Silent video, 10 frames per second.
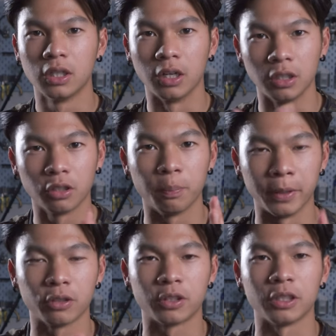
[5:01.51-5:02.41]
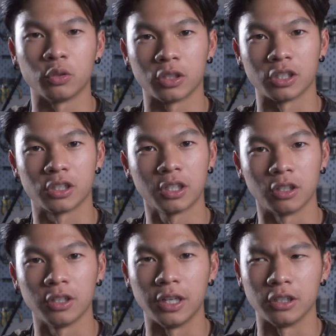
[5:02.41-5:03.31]
another bigger thing to
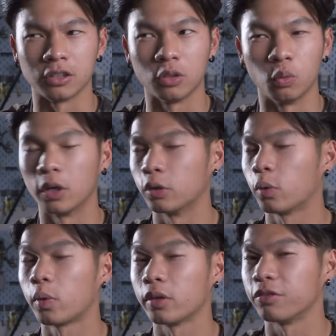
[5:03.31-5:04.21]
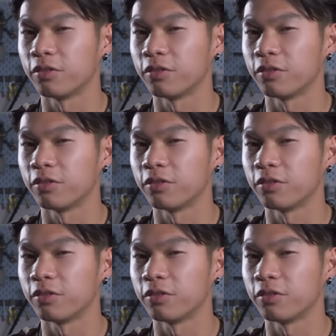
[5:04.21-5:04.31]
consider is where do I want